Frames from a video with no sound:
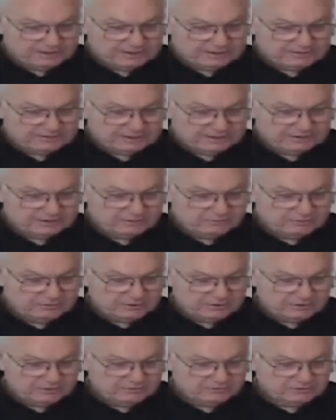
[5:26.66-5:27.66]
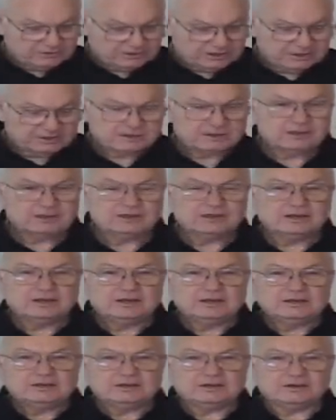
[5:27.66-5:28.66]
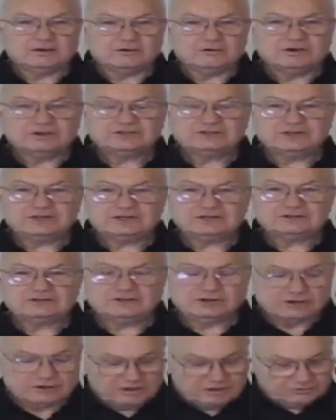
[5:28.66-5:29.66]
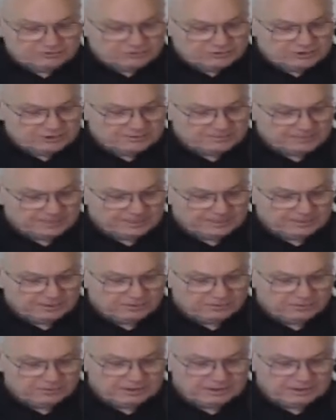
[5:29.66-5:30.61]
like that, you want to use it. You can always discharge to